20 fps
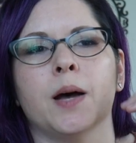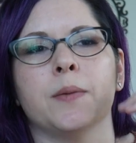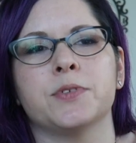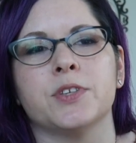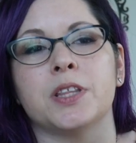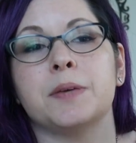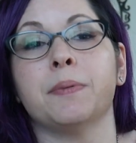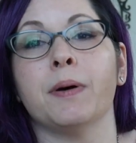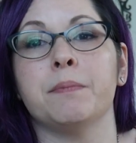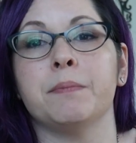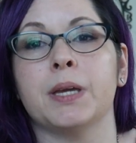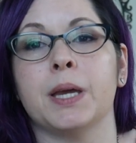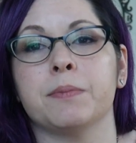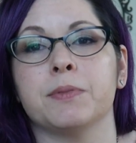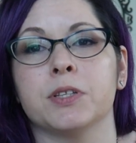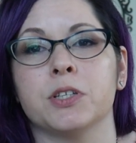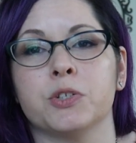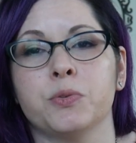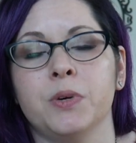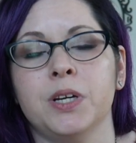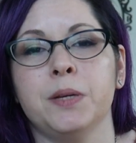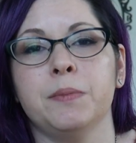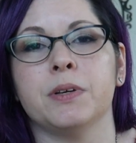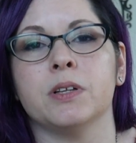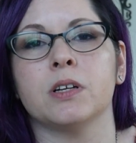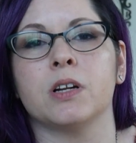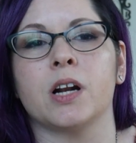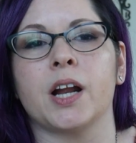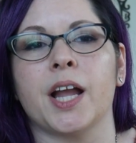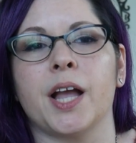So they bumped me up to the 20
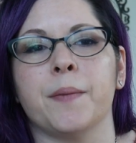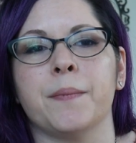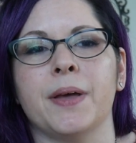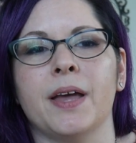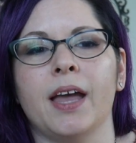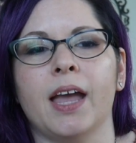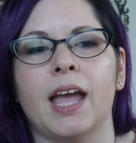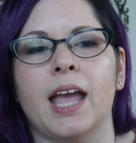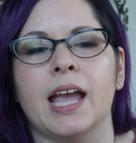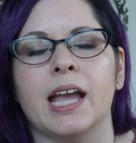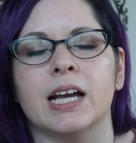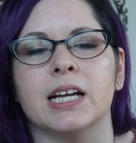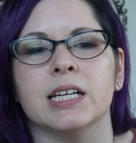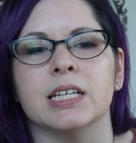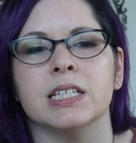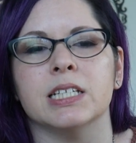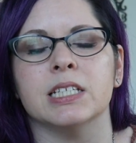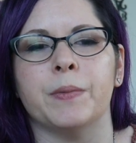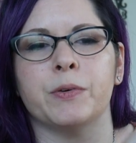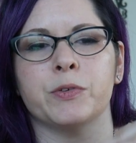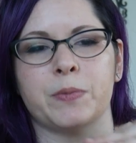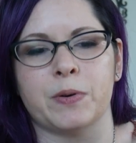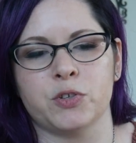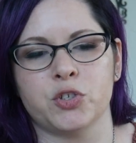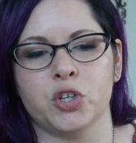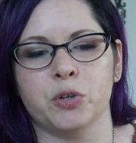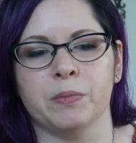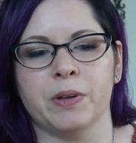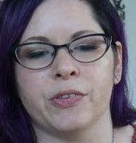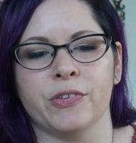milligram, and that was about
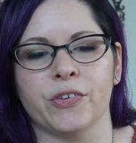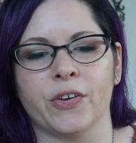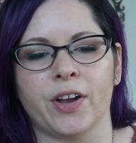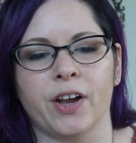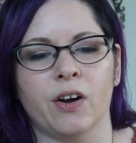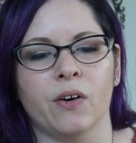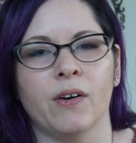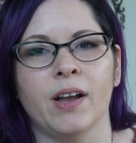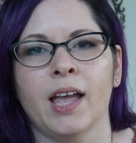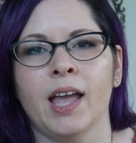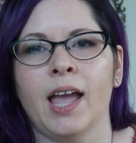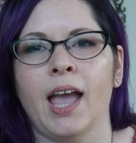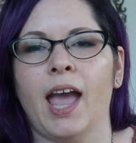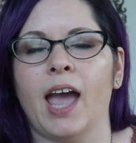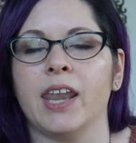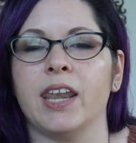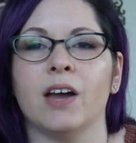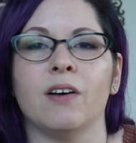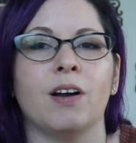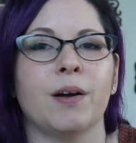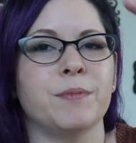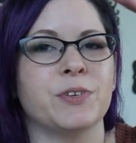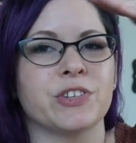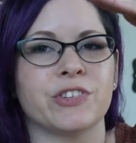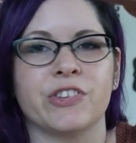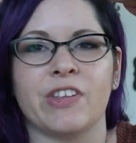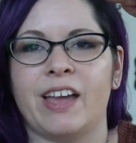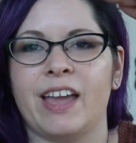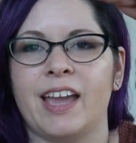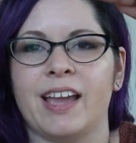2 months ago. And now I'm
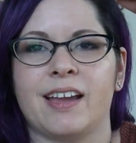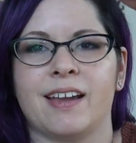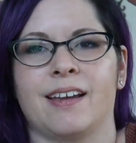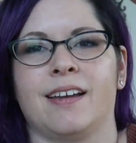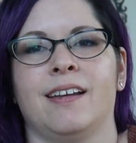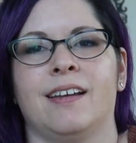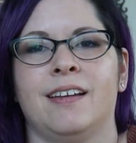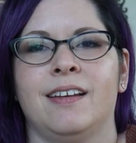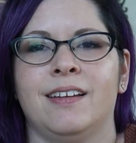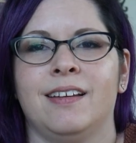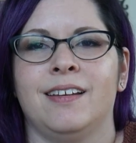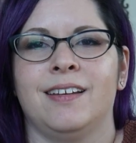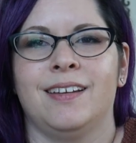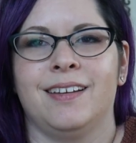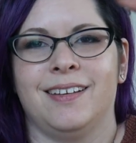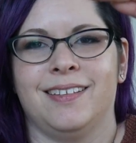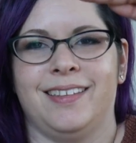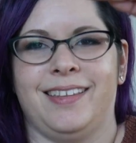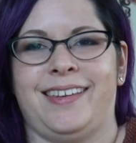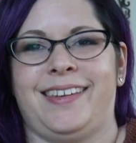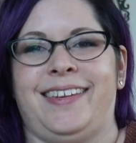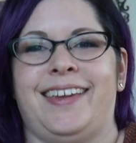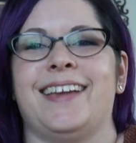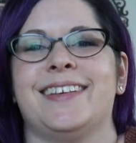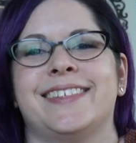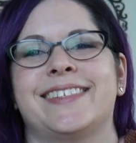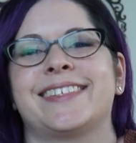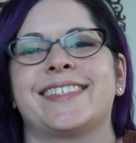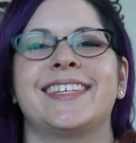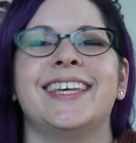just like
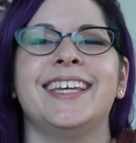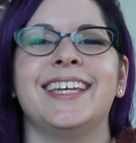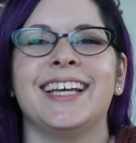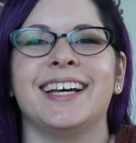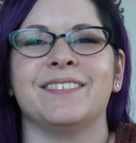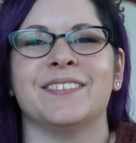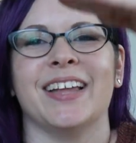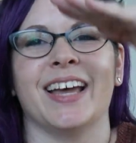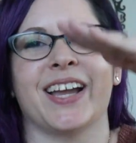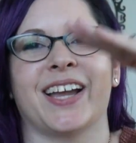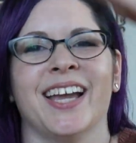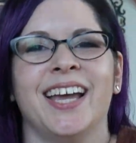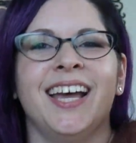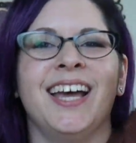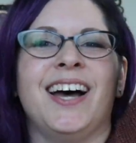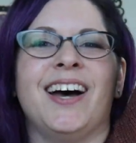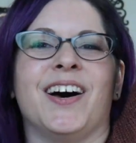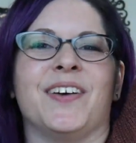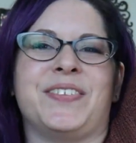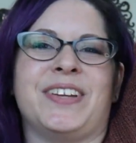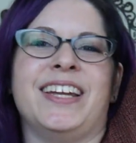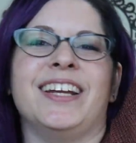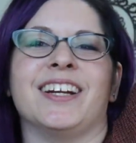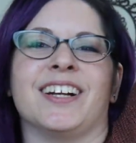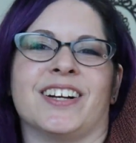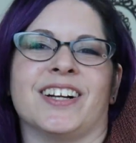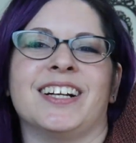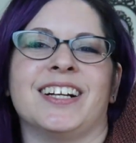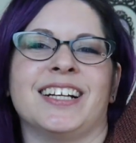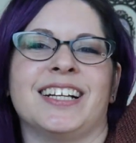yes, I'm like up
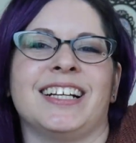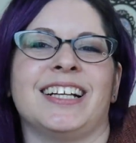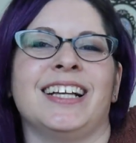here.